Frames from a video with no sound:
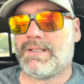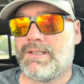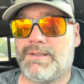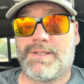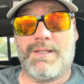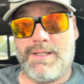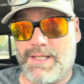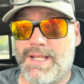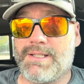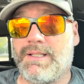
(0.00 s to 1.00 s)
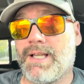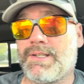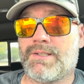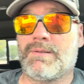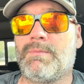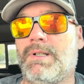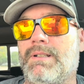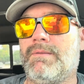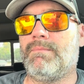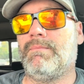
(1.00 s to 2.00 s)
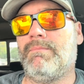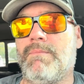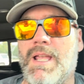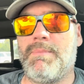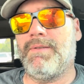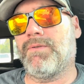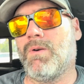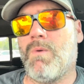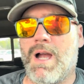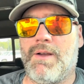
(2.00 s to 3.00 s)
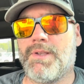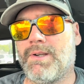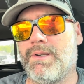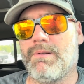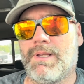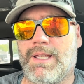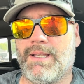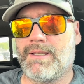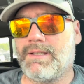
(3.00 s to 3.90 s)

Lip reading: it's still a nice collection, but maybe for a while there you were like,